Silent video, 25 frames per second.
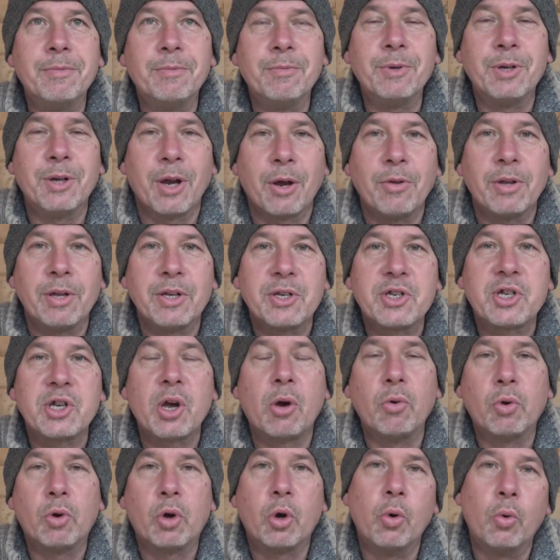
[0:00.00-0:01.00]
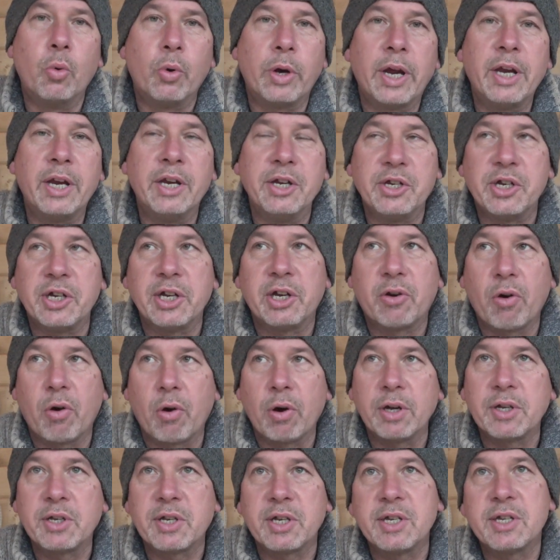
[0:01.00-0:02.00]
You know, this so-called energy
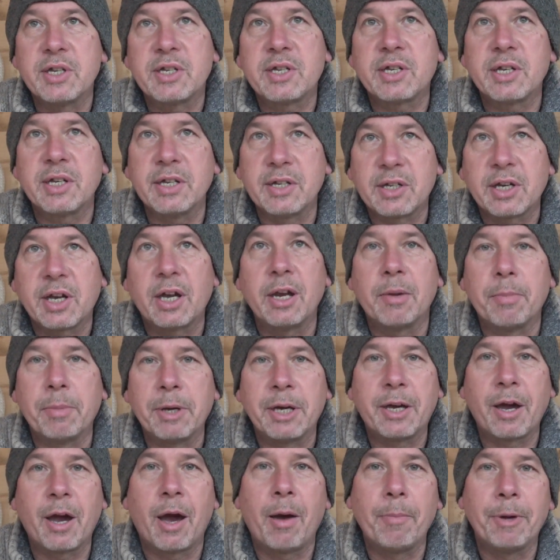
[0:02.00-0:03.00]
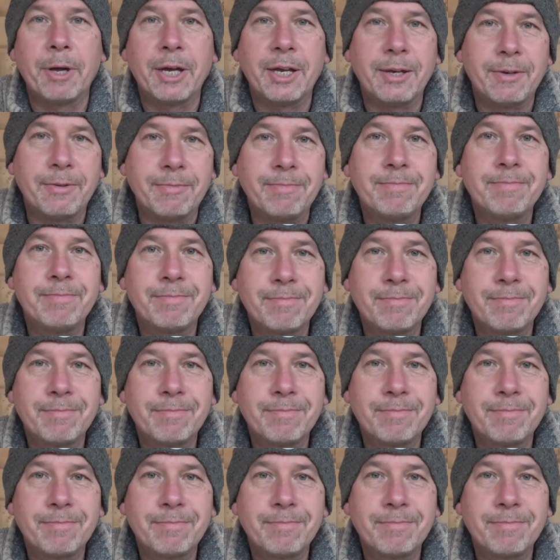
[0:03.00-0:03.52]
crisis is going to be coming